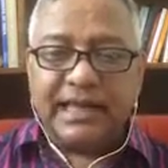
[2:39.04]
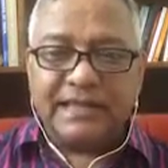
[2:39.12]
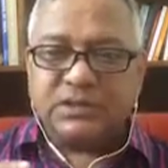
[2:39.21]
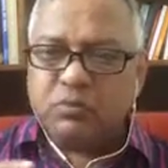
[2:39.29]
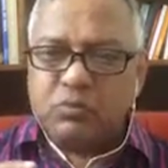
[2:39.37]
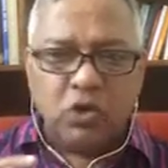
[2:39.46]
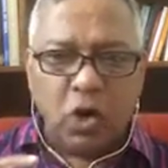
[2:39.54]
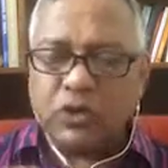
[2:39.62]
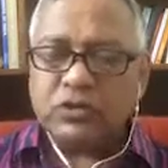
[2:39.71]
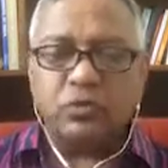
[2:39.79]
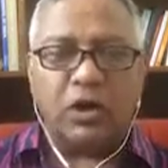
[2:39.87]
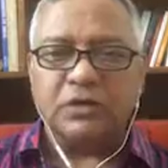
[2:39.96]
that's
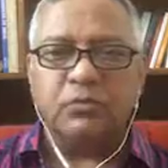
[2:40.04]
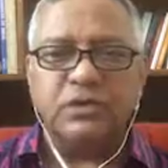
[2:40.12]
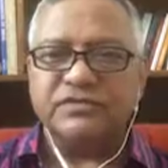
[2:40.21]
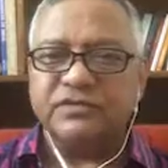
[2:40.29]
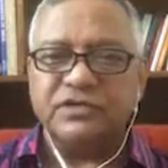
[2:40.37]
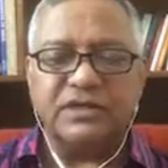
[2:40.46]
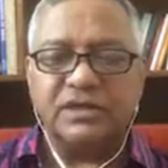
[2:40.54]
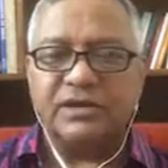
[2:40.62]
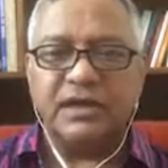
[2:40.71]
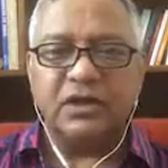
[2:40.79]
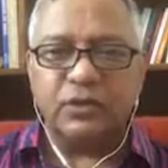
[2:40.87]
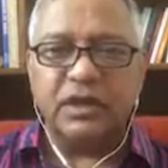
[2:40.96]
not what most of the
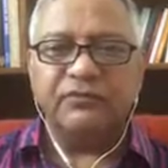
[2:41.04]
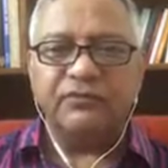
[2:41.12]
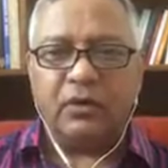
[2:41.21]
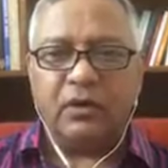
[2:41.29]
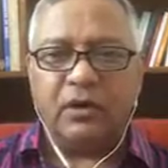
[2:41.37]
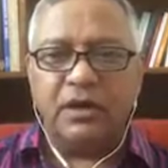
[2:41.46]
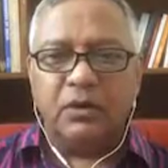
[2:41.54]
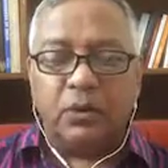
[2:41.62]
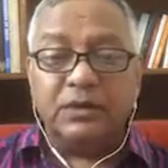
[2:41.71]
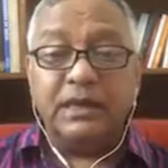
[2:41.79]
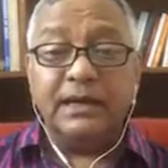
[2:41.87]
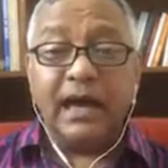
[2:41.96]
children are looking for.
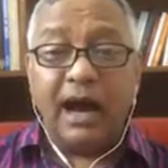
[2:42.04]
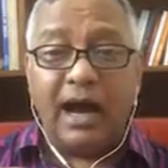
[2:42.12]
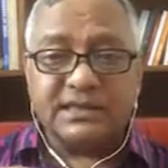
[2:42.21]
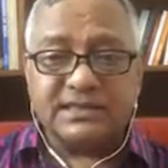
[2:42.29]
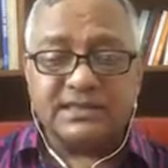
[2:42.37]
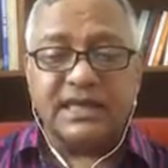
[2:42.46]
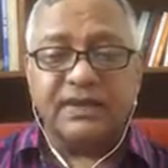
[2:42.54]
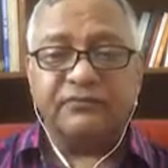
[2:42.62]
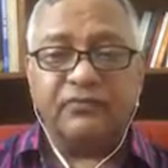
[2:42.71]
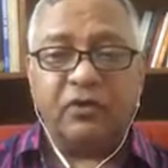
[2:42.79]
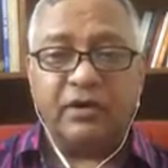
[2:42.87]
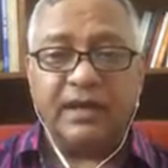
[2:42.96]
What they're asking
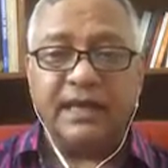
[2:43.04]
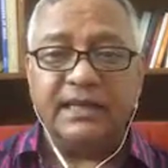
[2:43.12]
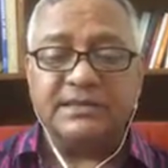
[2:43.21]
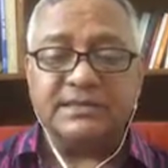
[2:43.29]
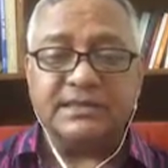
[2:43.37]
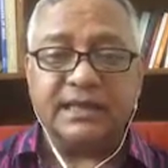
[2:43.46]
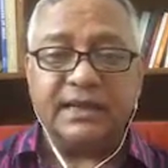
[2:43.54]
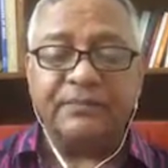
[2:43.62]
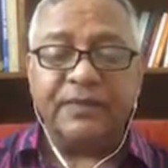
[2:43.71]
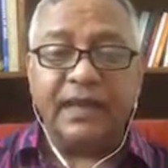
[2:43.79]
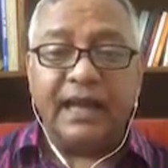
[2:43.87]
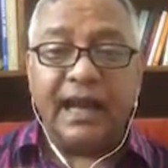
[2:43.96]
for is
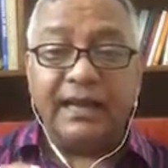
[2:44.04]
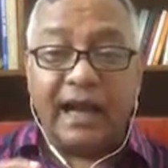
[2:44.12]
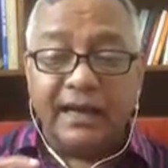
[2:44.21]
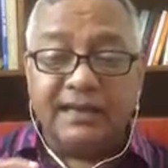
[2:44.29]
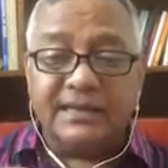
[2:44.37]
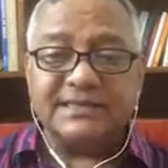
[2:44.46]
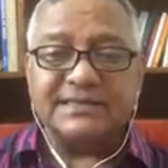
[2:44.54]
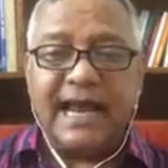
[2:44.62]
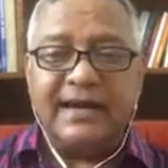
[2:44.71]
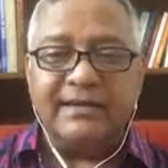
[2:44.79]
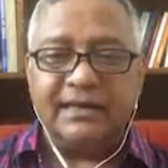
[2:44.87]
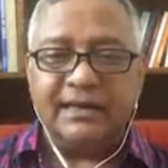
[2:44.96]
an
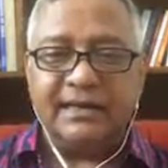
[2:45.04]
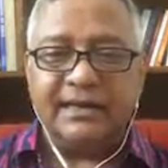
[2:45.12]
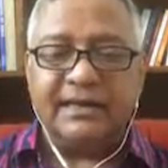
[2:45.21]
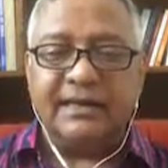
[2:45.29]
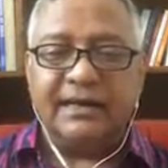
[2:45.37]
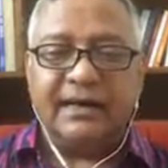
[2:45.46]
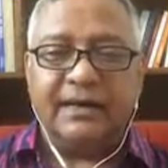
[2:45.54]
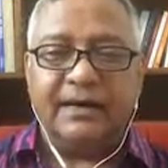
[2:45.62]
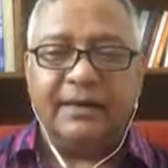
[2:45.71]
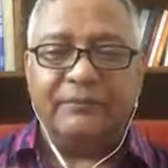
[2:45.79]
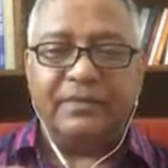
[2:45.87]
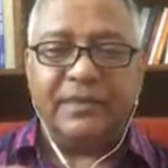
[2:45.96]
understanding,
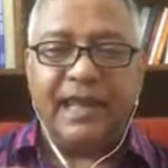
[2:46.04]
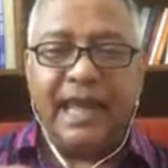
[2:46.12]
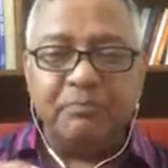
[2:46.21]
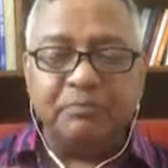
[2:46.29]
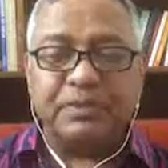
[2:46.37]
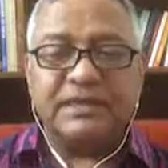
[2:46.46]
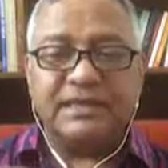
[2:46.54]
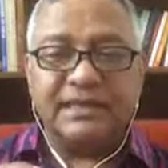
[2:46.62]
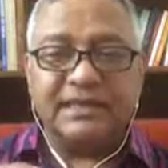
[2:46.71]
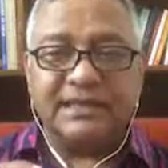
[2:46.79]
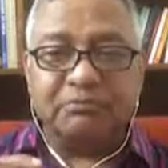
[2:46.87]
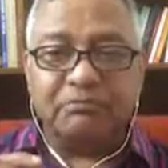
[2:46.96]
empathy
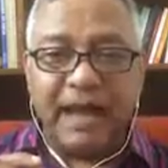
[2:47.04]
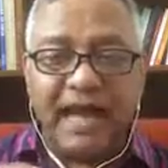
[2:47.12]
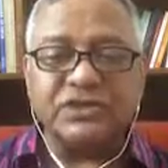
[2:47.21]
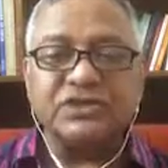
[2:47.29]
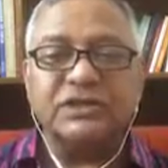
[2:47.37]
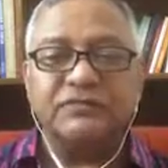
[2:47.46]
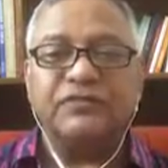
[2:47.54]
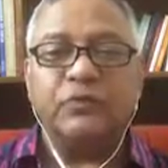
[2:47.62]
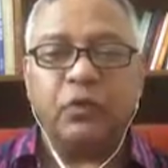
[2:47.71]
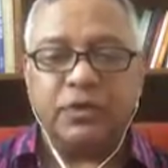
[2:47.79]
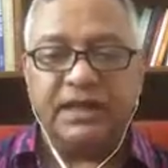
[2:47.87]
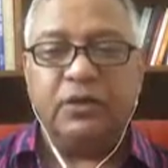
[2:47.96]
and compassion for
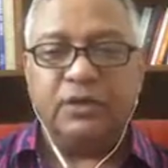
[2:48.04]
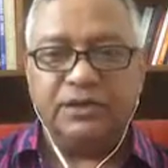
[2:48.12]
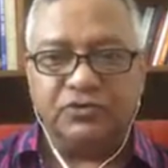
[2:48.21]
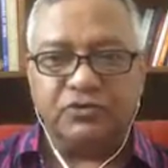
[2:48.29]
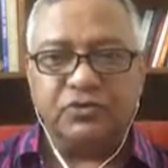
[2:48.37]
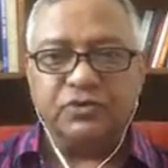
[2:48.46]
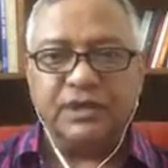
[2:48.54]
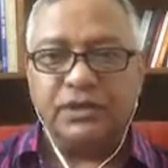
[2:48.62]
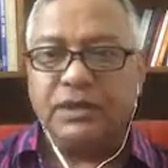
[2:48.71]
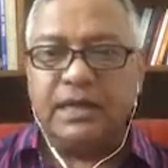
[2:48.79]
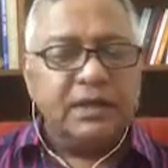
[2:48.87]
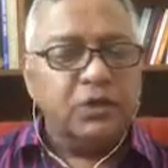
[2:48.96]
what they're going through.
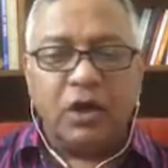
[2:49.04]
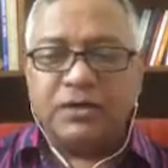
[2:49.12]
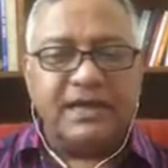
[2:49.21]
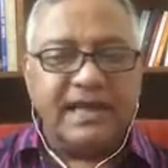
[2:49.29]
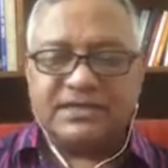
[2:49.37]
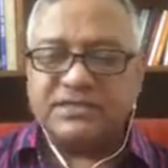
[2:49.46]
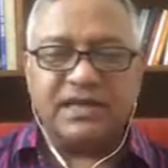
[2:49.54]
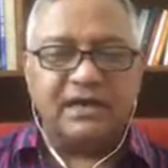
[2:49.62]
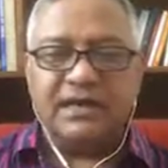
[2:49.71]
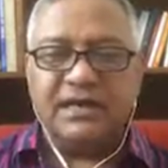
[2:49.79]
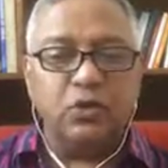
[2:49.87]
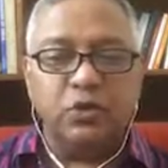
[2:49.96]
They're not
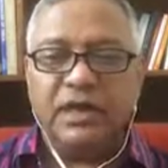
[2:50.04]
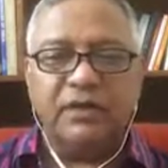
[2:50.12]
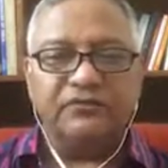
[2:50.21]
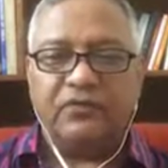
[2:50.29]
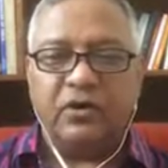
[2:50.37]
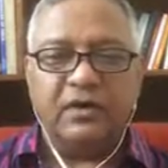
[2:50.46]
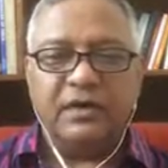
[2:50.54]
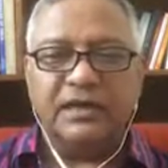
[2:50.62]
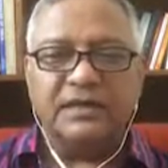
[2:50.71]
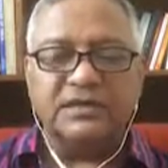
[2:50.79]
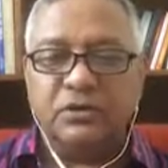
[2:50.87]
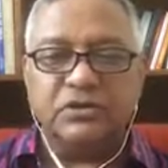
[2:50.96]
necessarily looking for
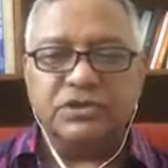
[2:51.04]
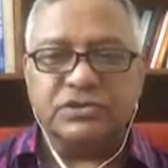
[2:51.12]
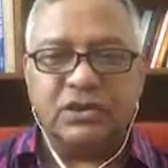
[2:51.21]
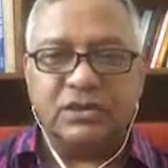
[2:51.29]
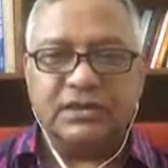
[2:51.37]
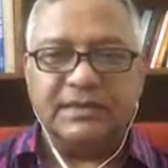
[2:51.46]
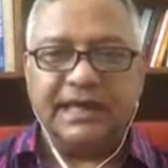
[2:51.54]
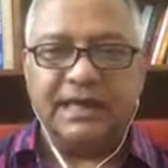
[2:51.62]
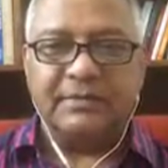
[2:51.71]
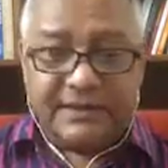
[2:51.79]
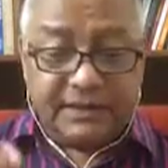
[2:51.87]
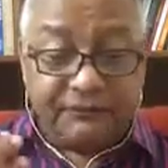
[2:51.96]
solutions all the
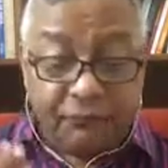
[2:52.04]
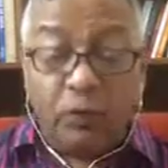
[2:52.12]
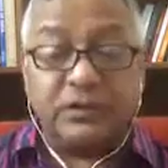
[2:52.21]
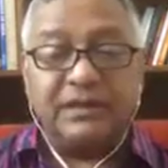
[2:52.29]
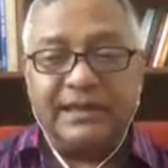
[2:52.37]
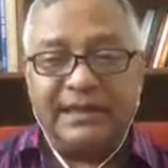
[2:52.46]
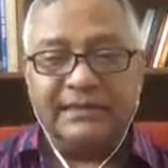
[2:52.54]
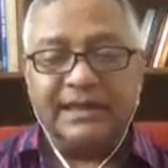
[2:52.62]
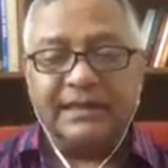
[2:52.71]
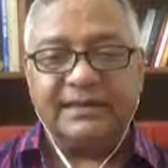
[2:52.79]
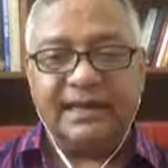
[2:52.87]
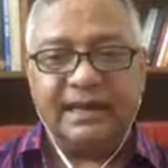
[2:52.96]
time. The fourth thing
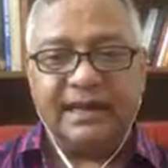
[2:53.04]
that